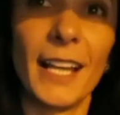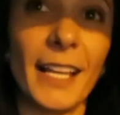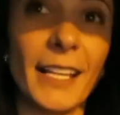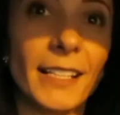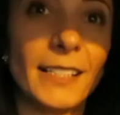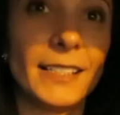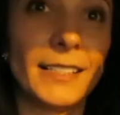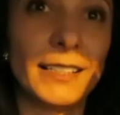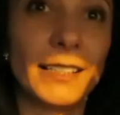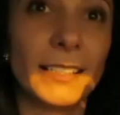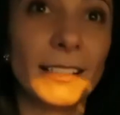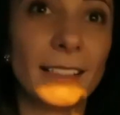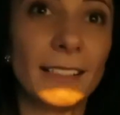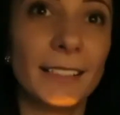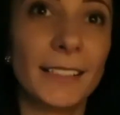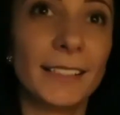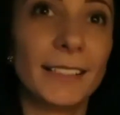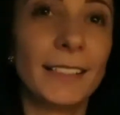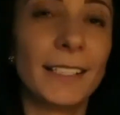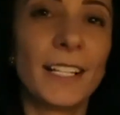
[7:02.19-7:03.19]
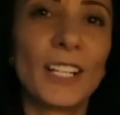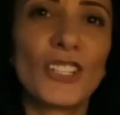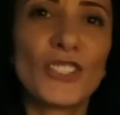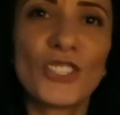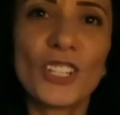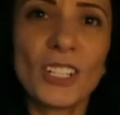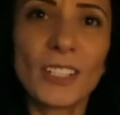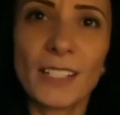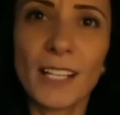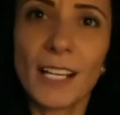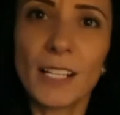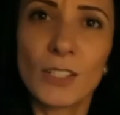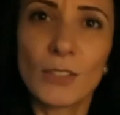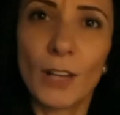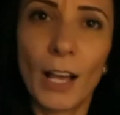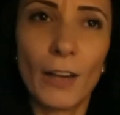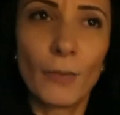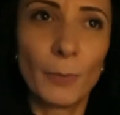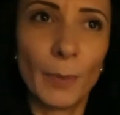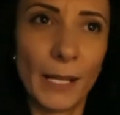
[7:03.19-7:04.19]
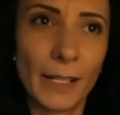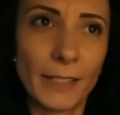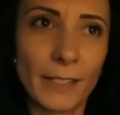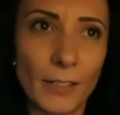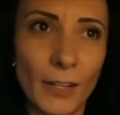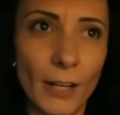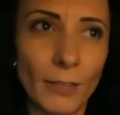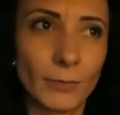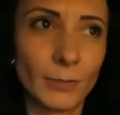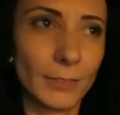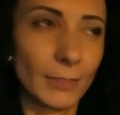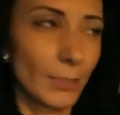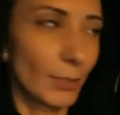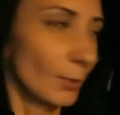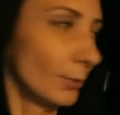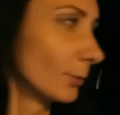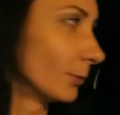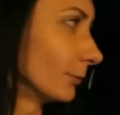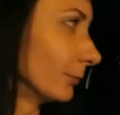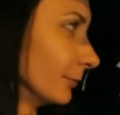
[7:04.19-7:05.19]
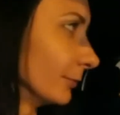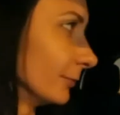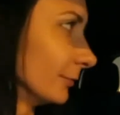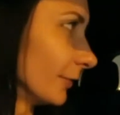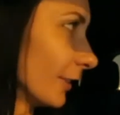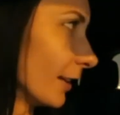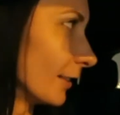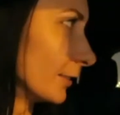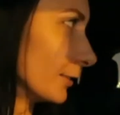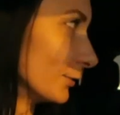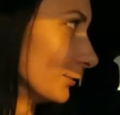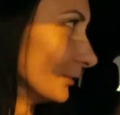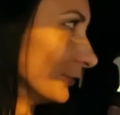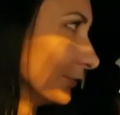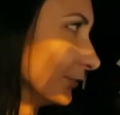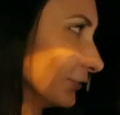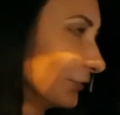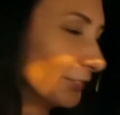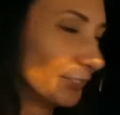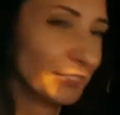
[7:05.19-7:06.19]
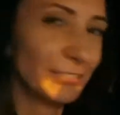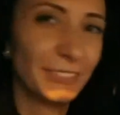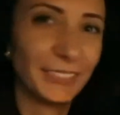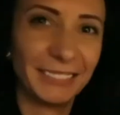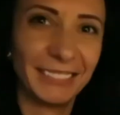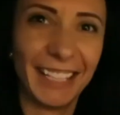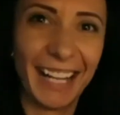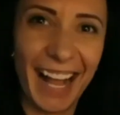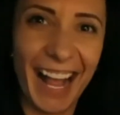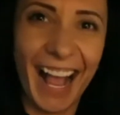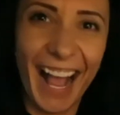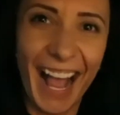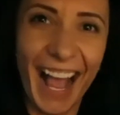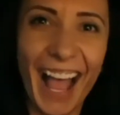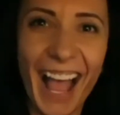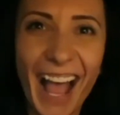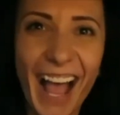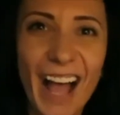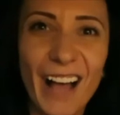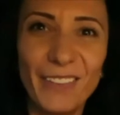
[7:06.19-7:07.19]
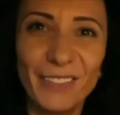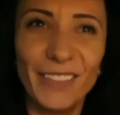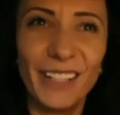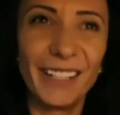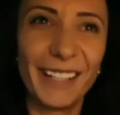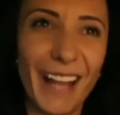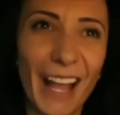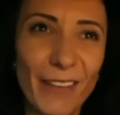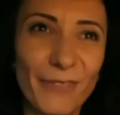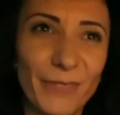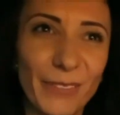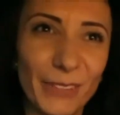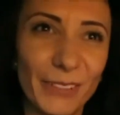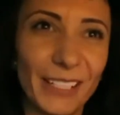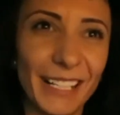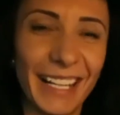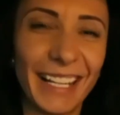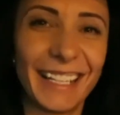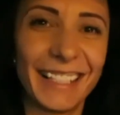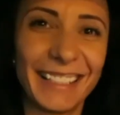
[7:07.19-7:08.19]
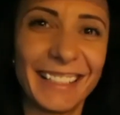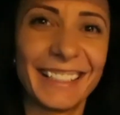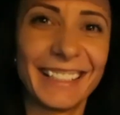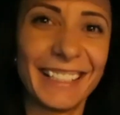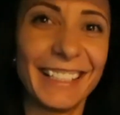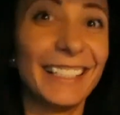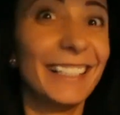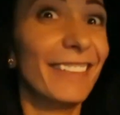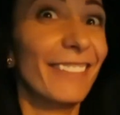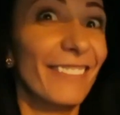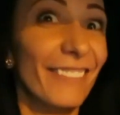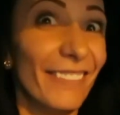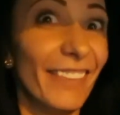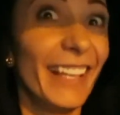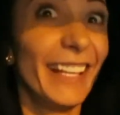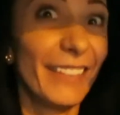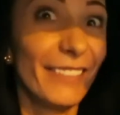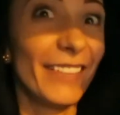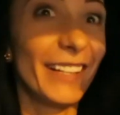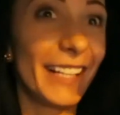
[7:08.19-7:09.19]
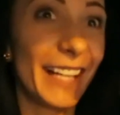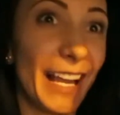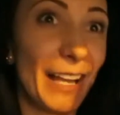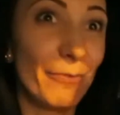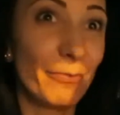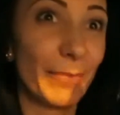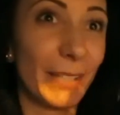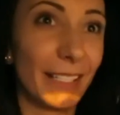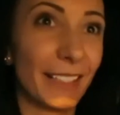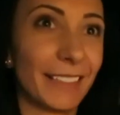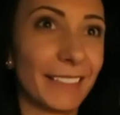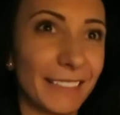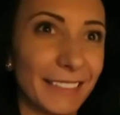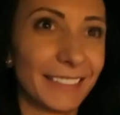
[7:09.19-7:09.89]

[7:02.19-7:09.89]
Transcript: and it's just nice to have plants around. So done. I'm very happy with it. Very, very happy.